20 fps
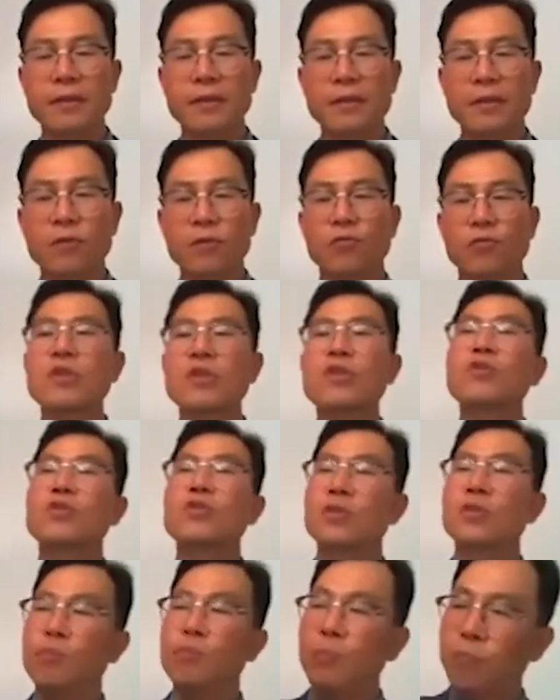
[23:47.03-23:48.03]
We
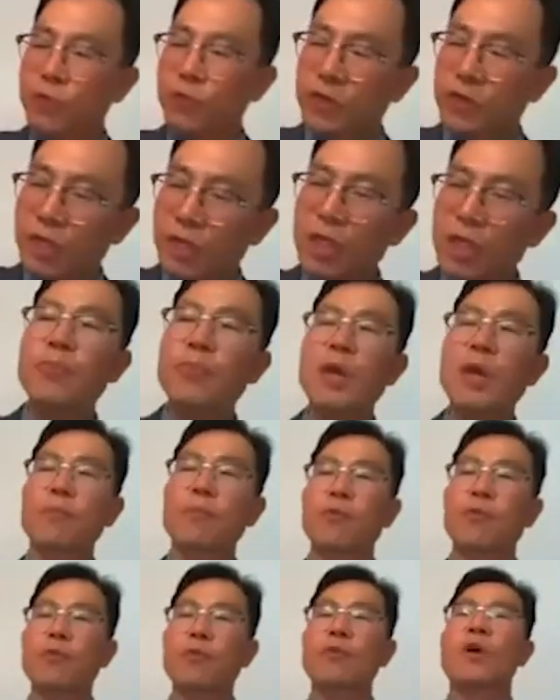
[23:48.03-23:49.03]
used to see
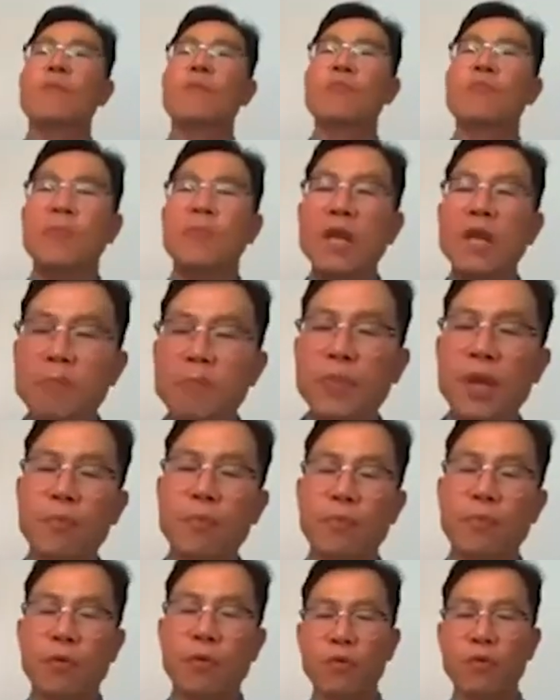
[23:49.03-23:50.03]
people, meet
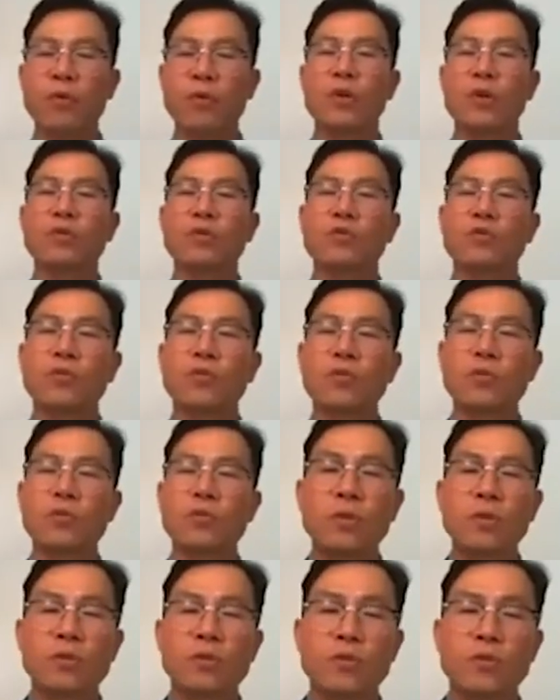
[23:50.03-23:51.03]
people
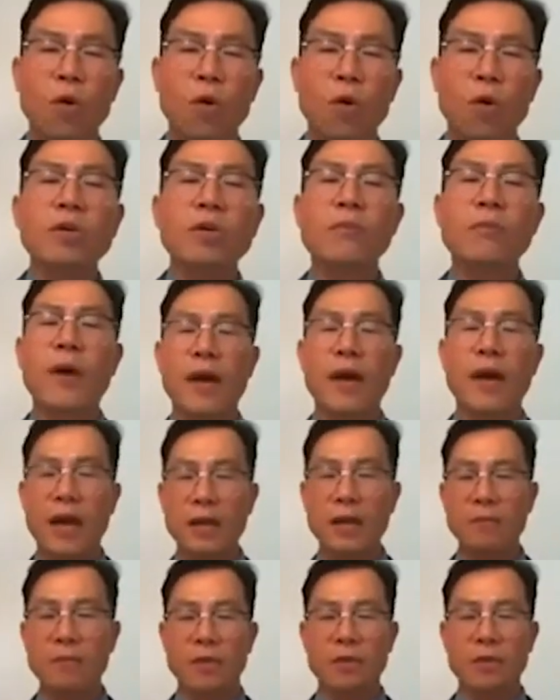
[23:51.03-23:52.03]
to talk about
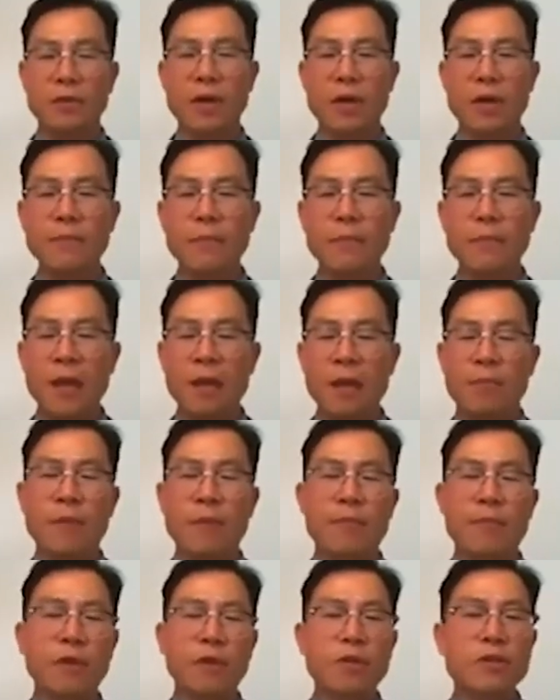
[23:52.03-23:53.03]
Atomy, right?
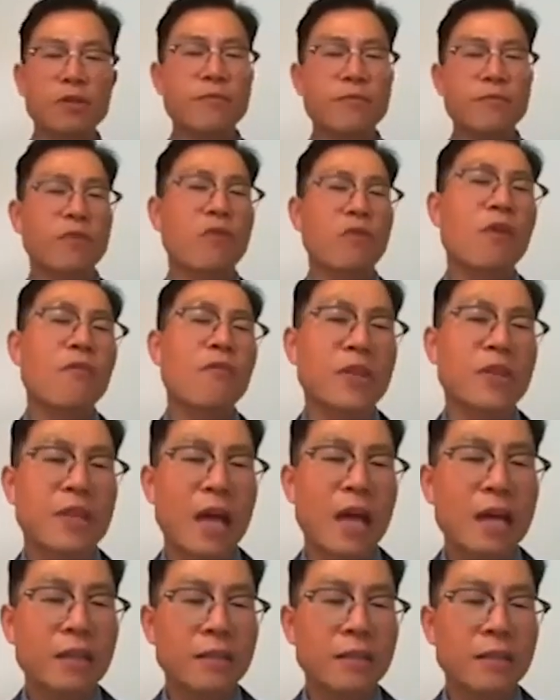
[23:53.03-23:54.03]
But because of the
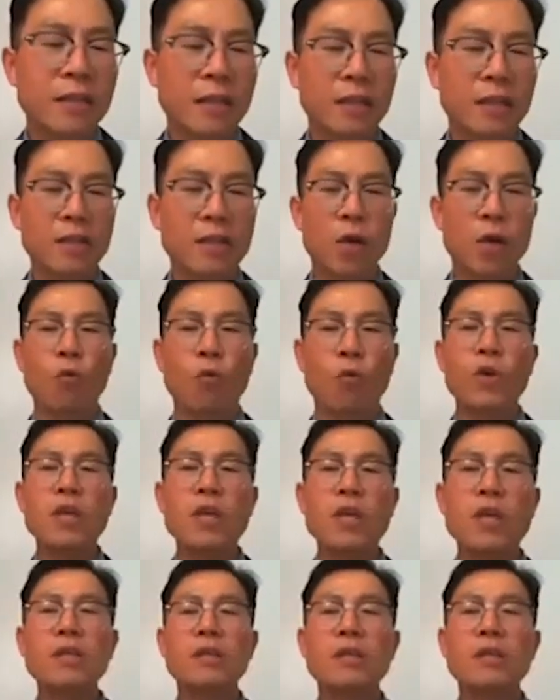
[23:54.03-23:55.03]
COVID-19,
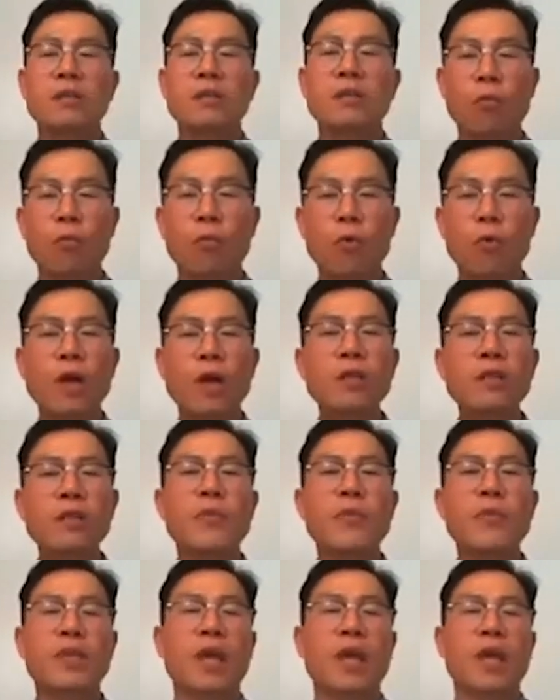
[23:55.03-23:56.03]
we, the
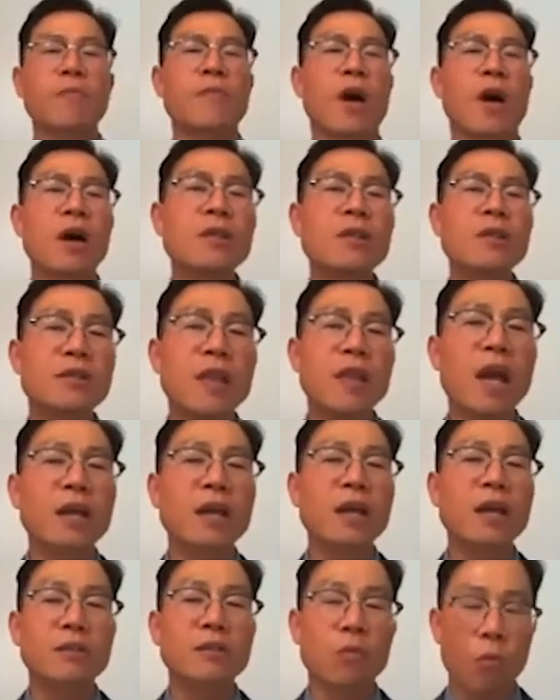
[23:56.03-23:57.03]
world became
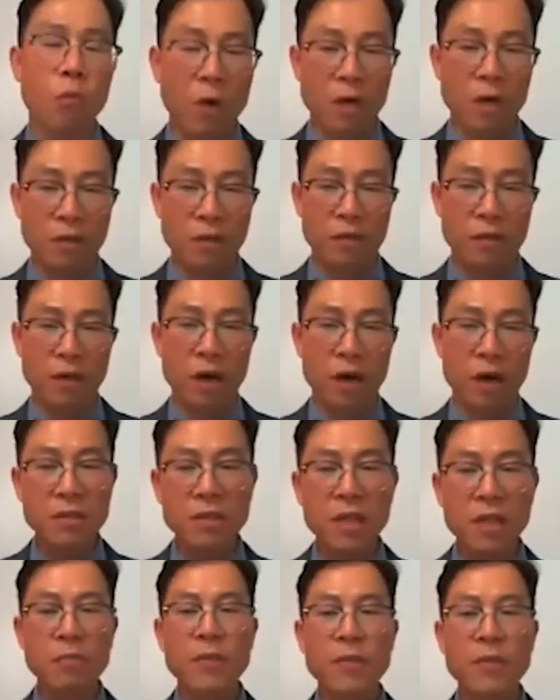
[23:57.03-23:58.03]
untact world.
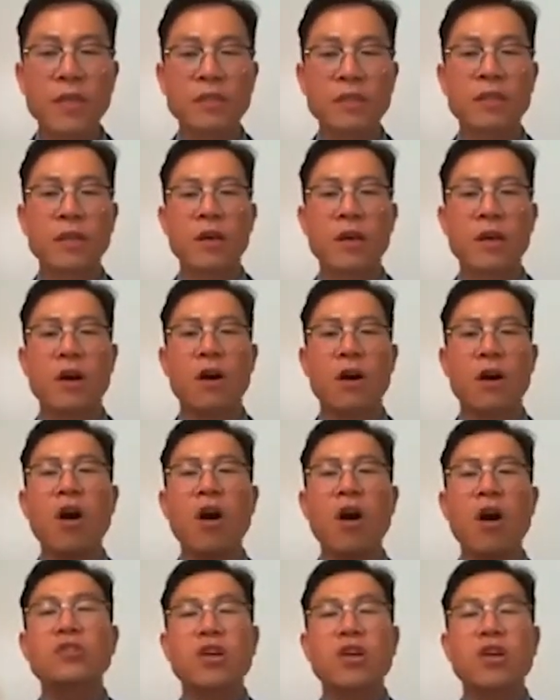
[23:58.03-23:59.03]
Untact means
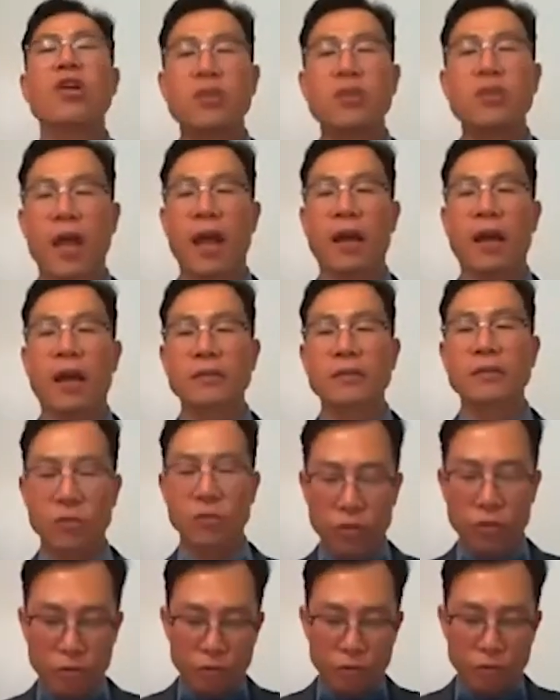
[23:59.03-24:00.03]
on contact,
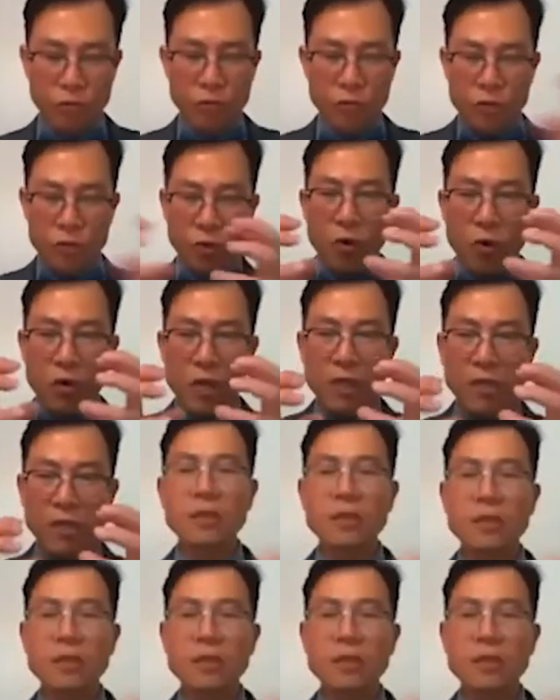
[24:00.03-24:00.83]
shorting